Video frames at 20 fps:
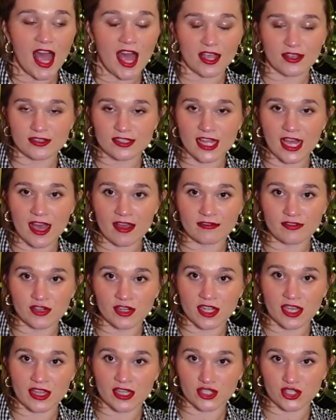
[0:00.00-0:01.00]
I use that after
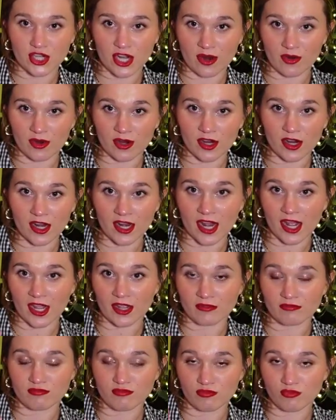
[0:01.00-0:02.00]
I get in the shower and
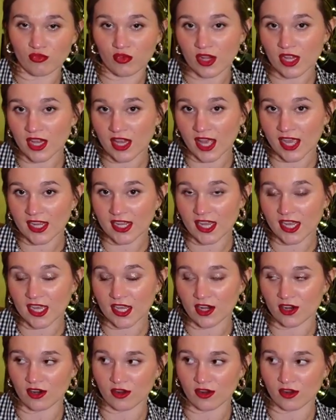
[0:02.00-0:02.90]
I really like it,